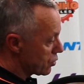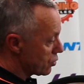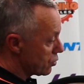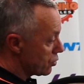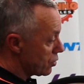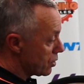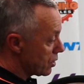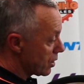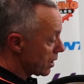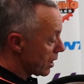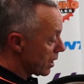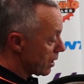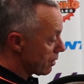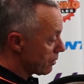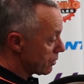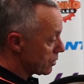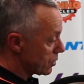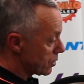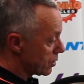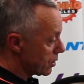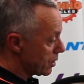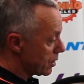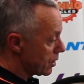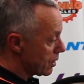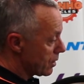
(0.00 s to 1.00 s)
2-year
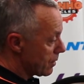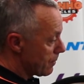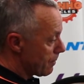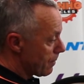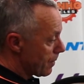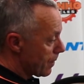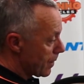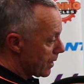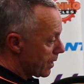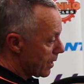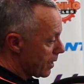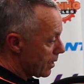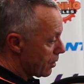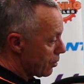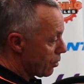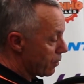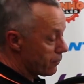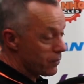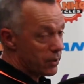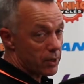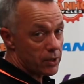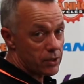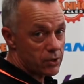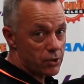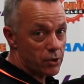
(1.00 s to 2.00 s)
guarantee, and
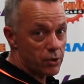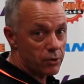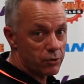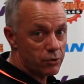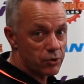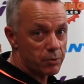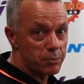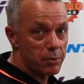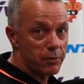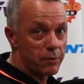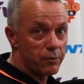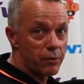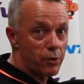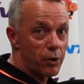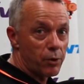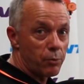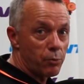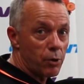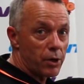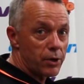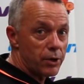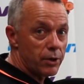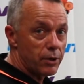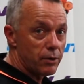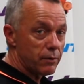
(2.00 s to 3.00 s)
Ivanhoe Cycles provide
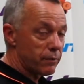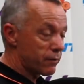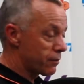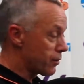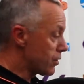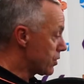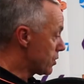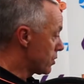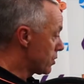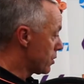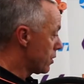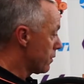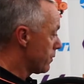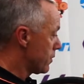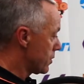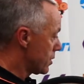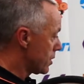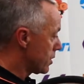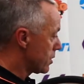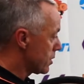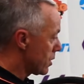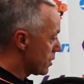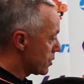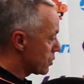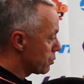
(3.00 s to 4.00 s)
1 year of free
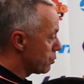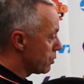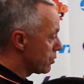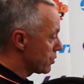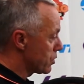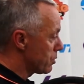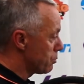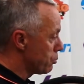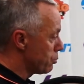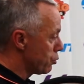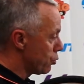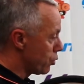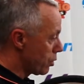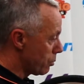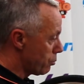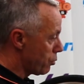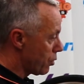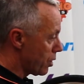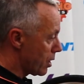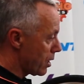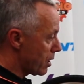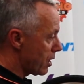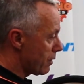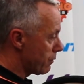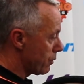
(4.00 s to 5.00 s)
servicing. So it's well supported
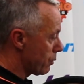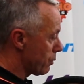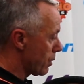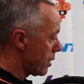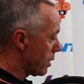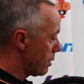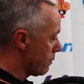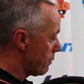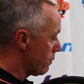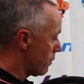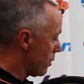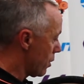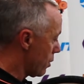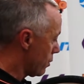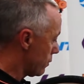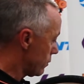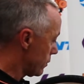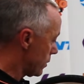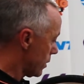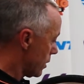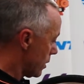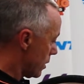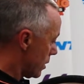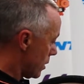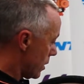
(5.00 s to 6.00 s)
by everyone
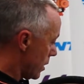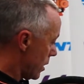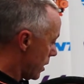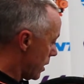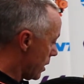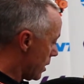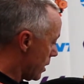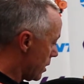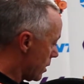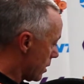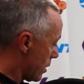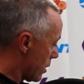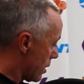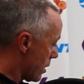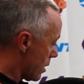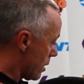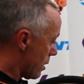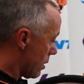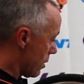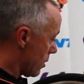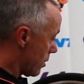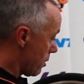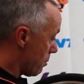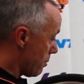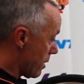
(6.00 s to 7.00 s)
involved in
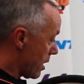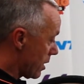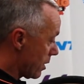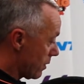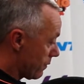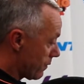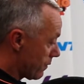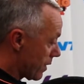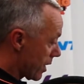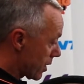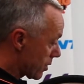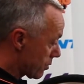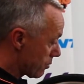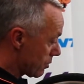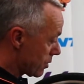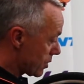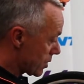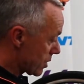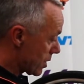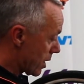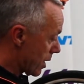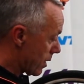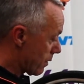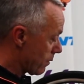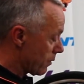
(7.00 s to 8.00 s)
the manufacture and
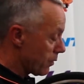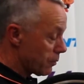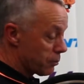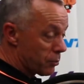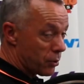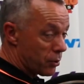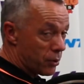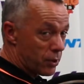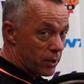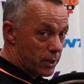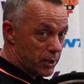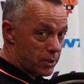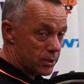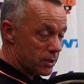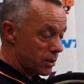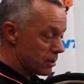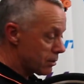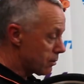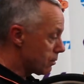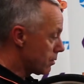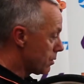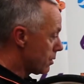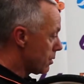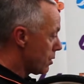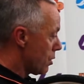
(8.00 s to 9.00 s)
sale of the bike.
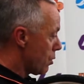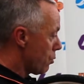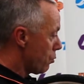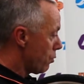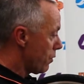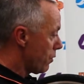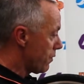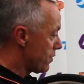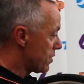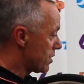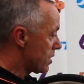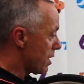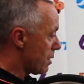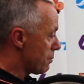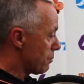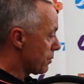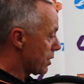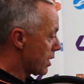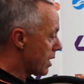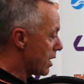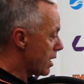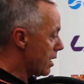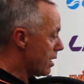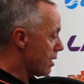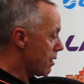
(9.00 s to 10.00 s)
So with some
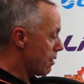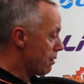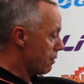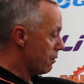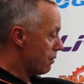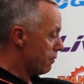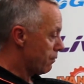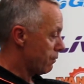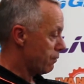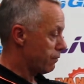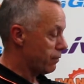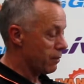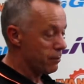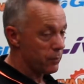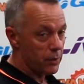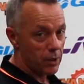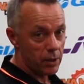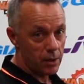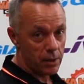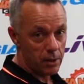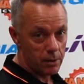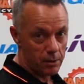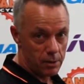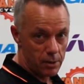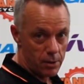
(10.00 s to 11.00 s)
care from
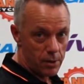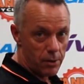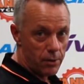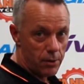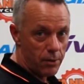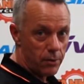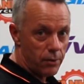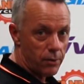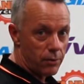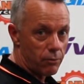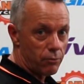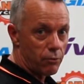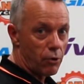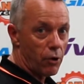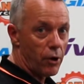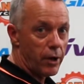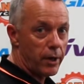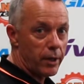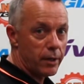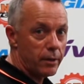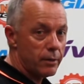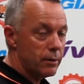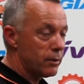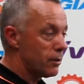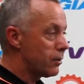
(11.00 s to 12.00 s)
the
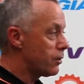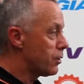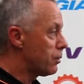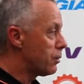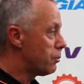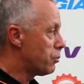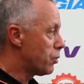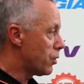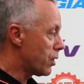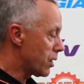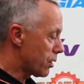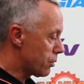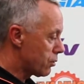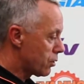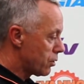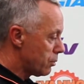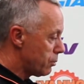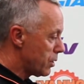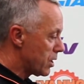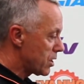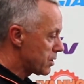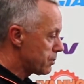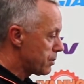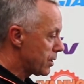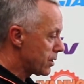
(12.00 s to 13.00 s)
rider, the bike could
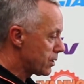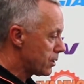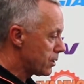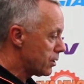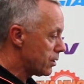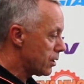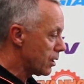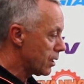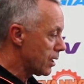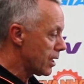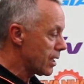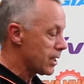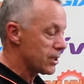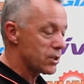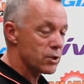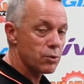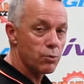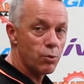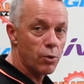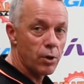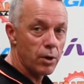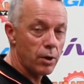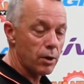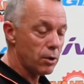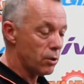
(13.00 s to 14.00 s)
be expected to last
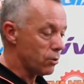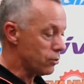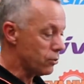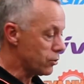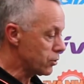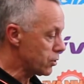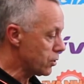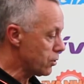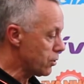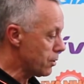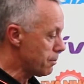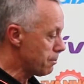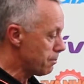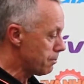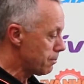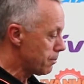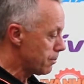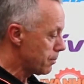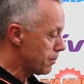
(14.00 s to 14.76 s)
quite a long time.